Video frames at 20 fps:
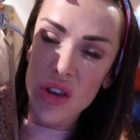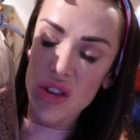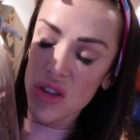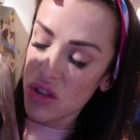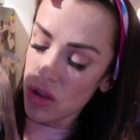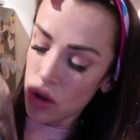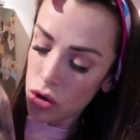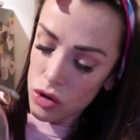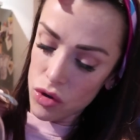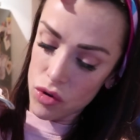
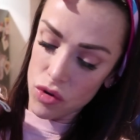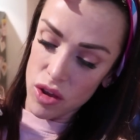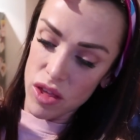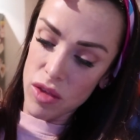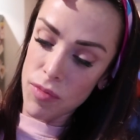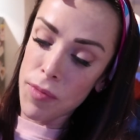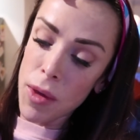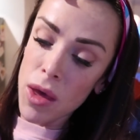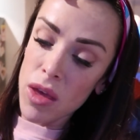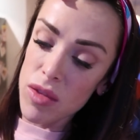sun
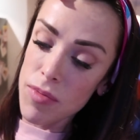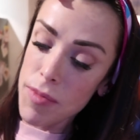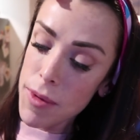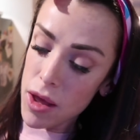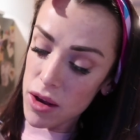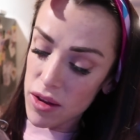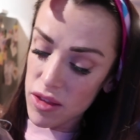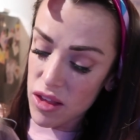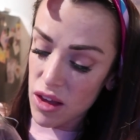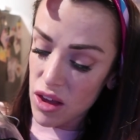crisp. To be
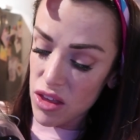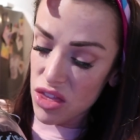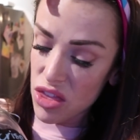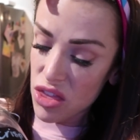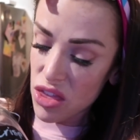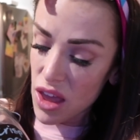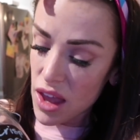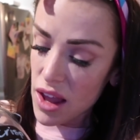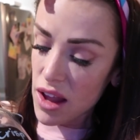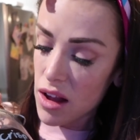honest, I
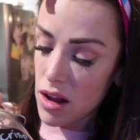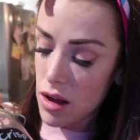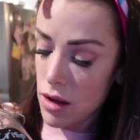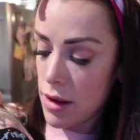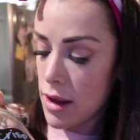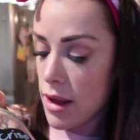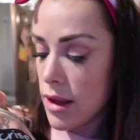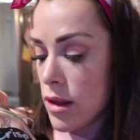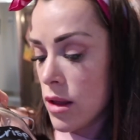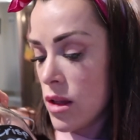think
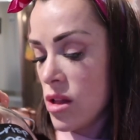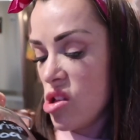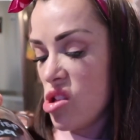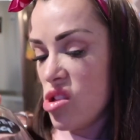I